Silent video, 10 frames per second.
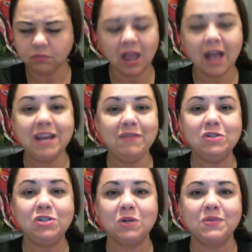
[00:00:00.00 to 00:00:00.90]
And if you
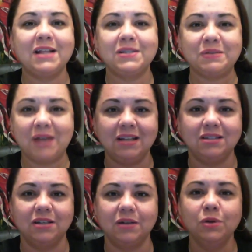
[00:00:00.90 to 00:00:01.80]
don't, that's okay
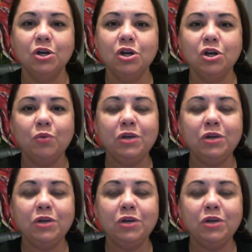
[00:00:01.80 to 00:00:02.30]
too. We